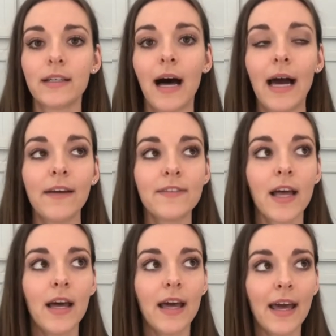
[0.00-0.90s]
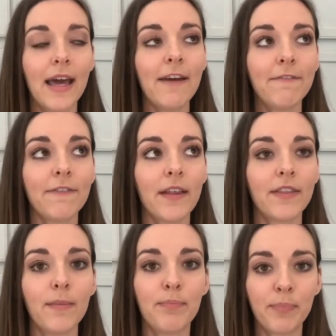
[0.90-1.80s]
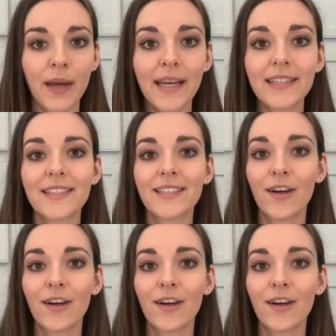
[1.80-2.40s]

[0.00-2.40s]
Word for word: lives if the base